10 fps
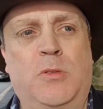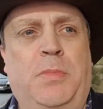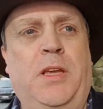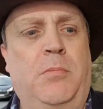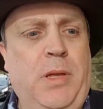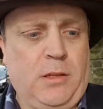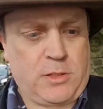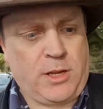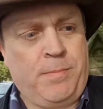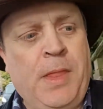was being
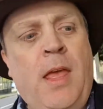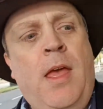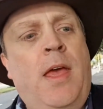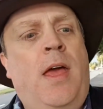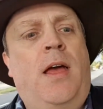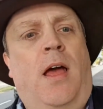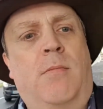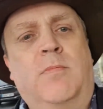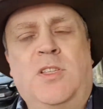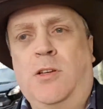built.
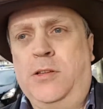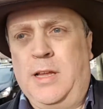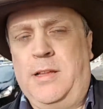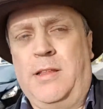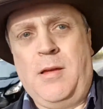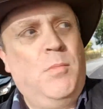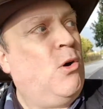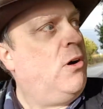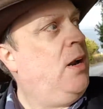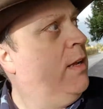Um, so they're, they're
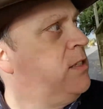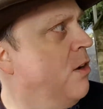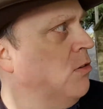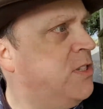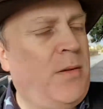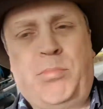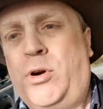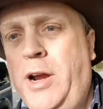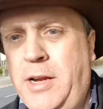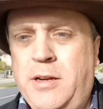more or less
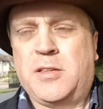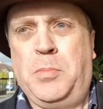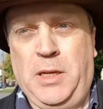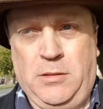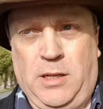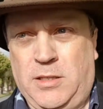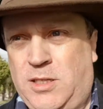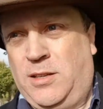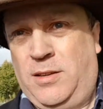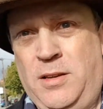contemporaneous
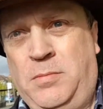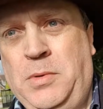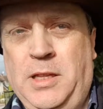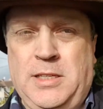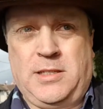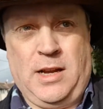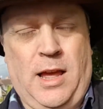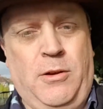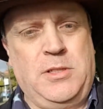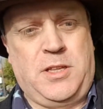buildings but this
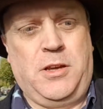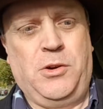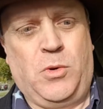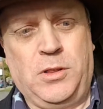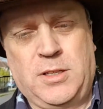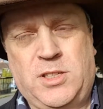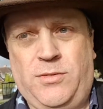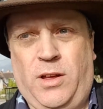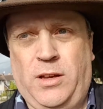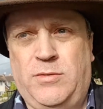now is the only one that
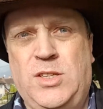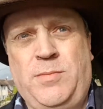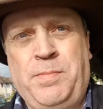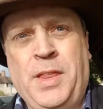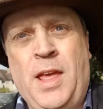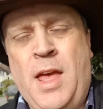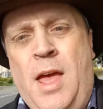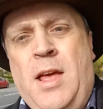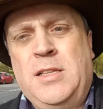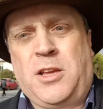survives.
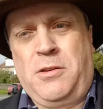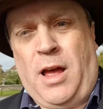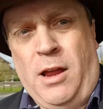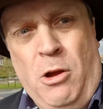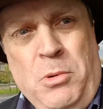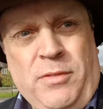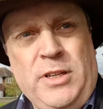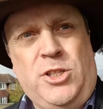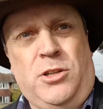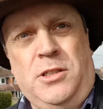So I hope you've
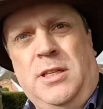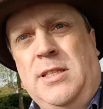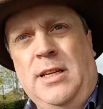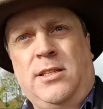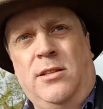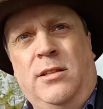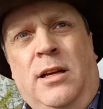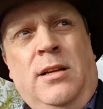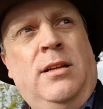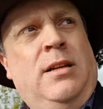enjoyed this little
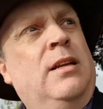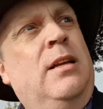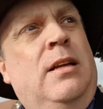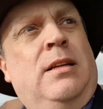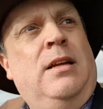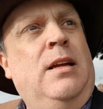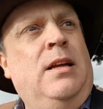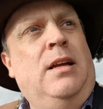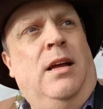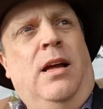
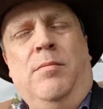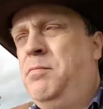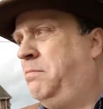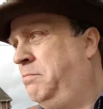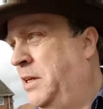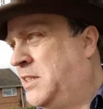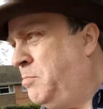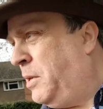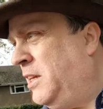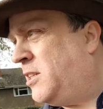um, bits
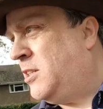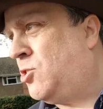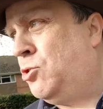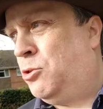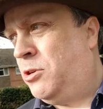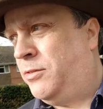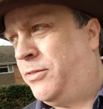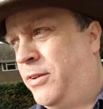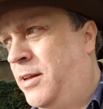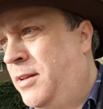and pieces tour of